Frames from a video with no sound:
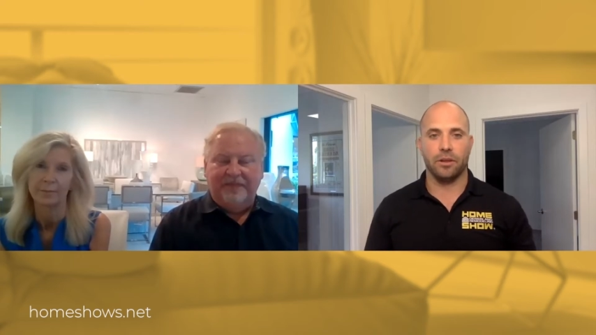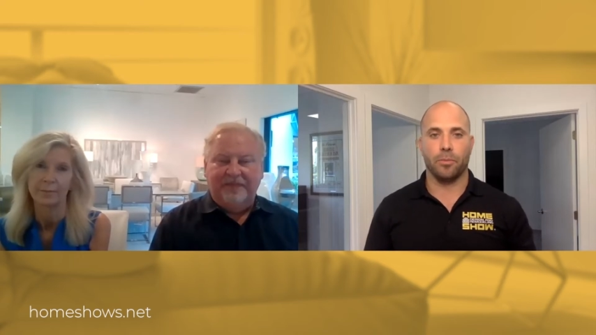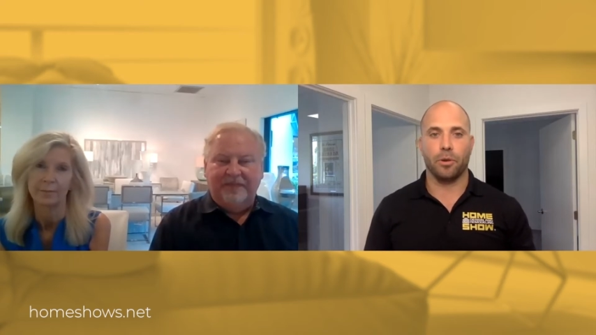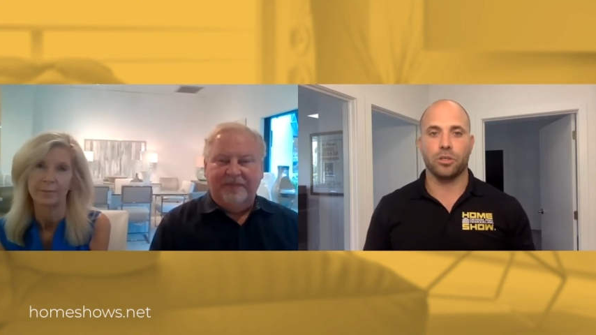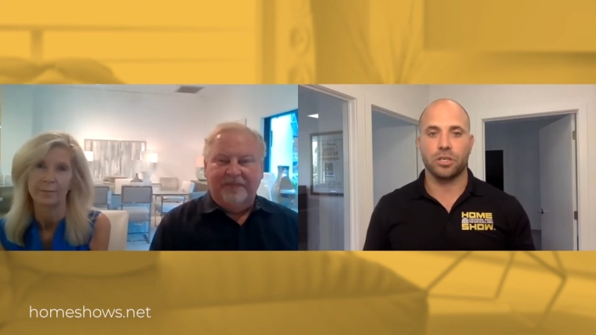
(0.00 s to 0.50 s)
Speaker 1: you know,
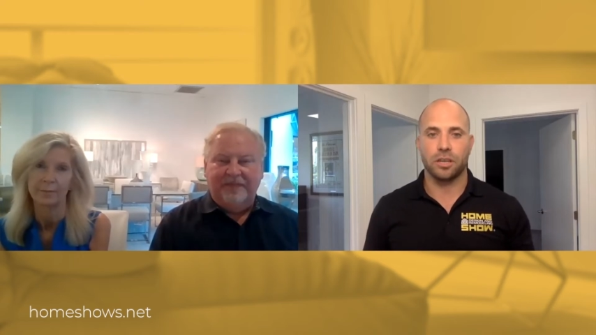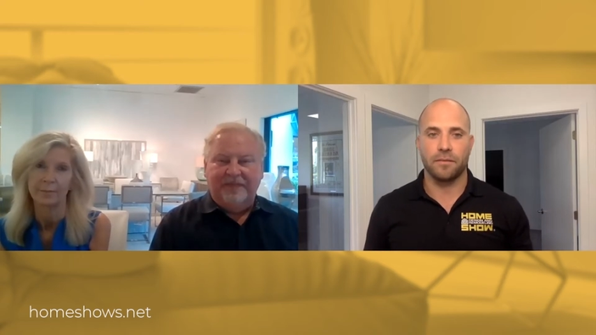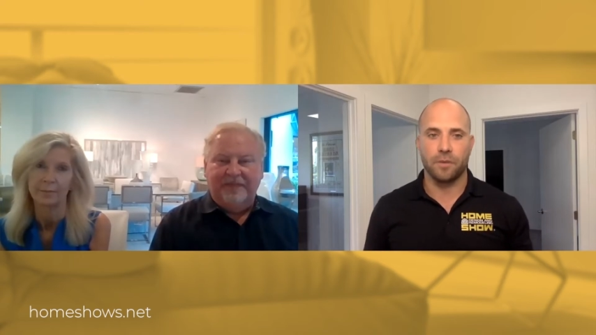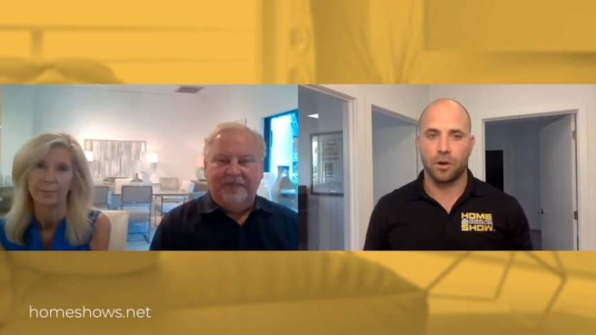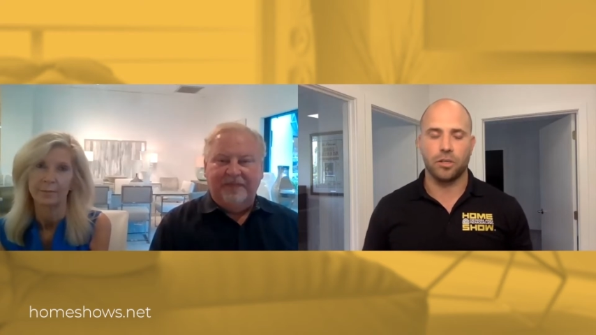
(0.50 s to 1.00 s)

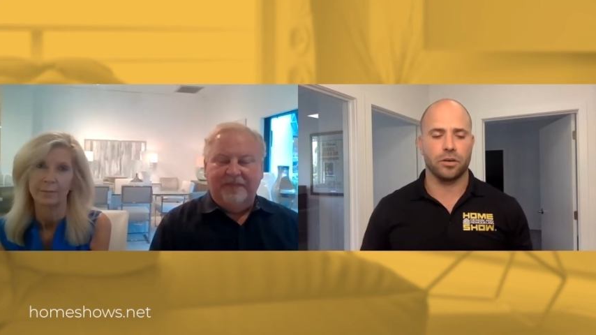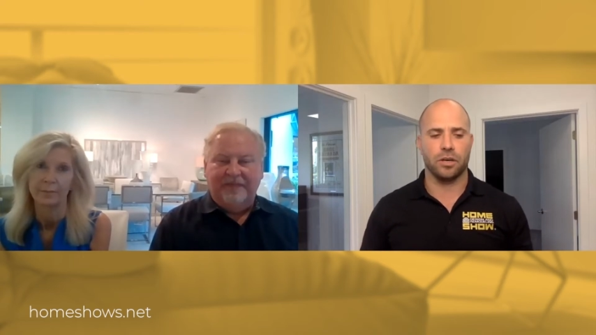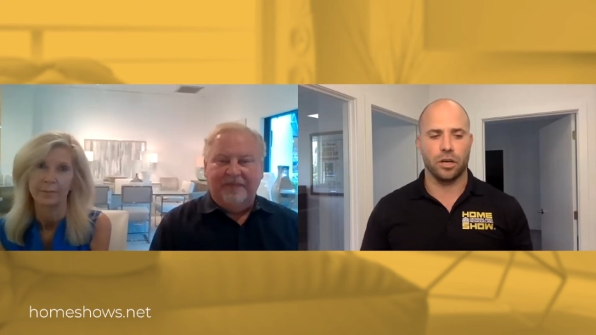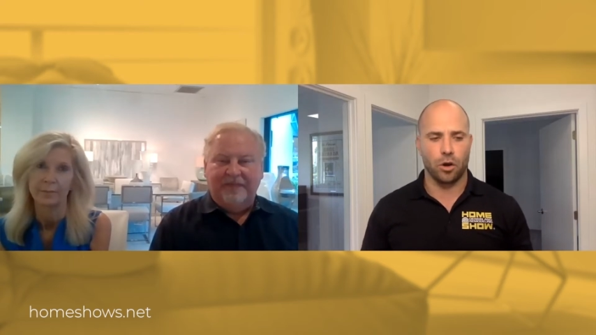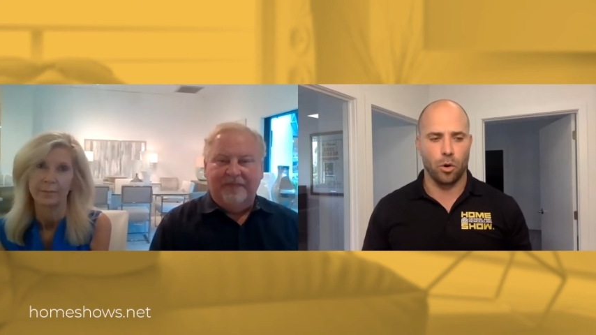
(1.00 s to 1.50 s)
purchasing
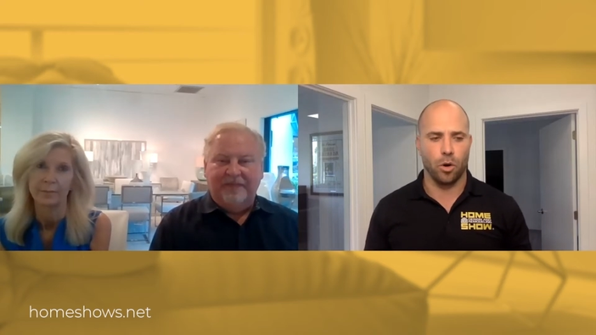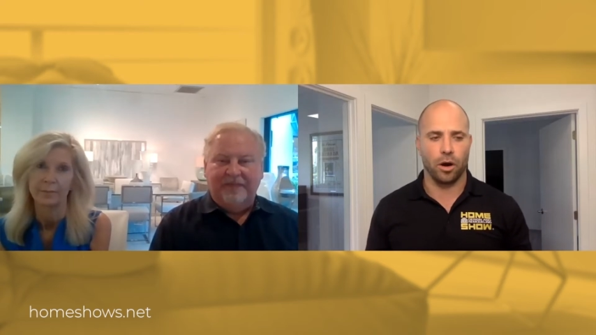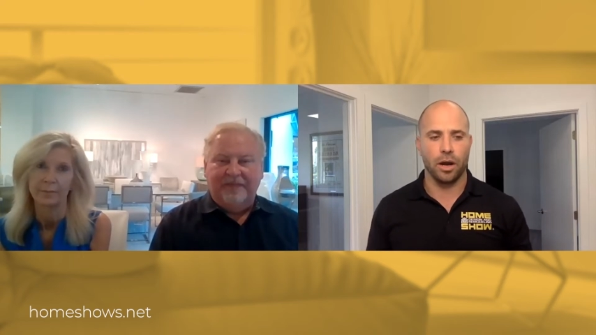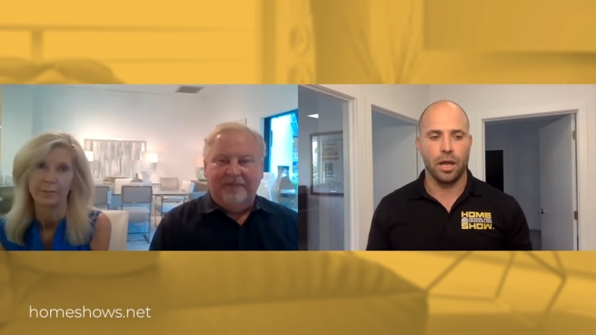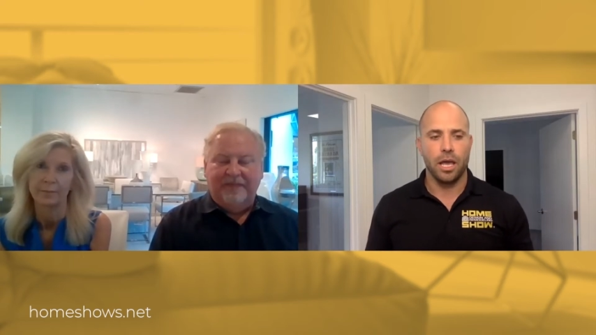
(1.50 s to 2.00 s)
furniture and
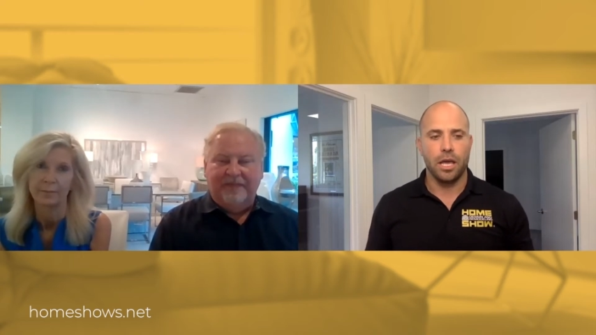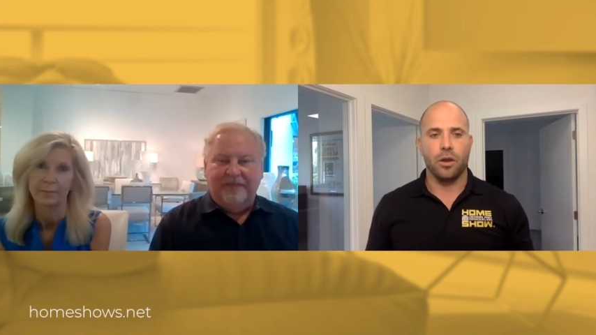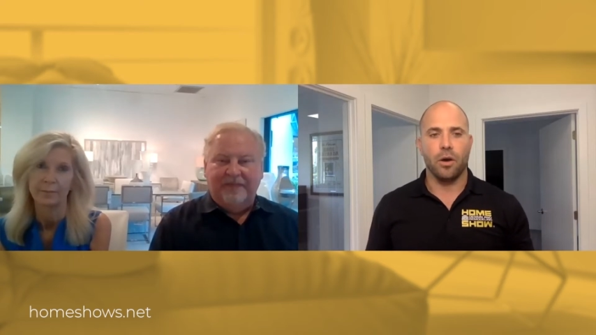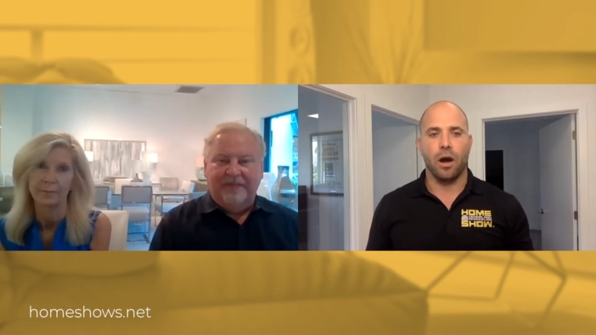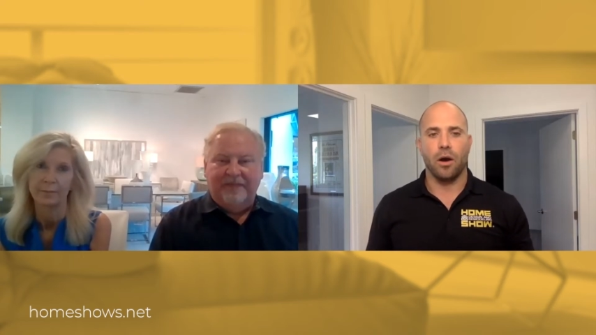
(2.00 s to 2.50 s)
decor, you know,